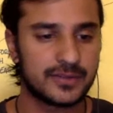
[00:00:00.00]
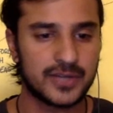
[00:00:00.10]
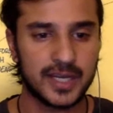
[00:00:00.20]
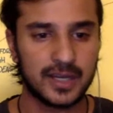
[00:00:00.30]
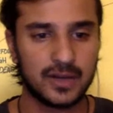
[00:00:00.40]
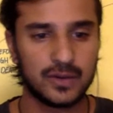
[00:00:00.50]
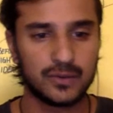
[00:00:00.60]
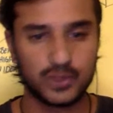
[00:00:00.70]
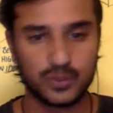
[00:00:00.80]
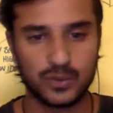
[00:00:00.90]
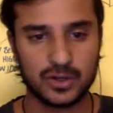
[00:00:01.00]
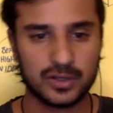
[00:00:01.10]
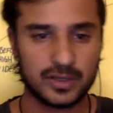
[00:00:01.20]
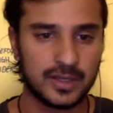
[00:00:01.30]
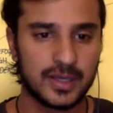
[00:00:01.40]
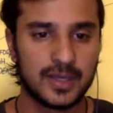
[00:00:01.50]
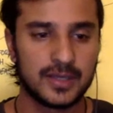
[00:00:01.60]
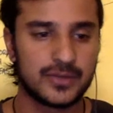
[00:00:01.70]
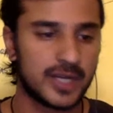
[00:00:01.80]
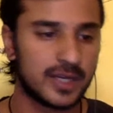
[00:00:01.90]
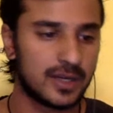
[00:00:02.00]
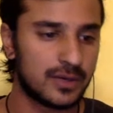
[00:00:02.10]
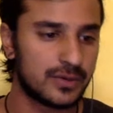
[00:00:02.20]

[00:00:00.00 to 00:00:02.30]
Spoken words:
trying out woodwork, trying out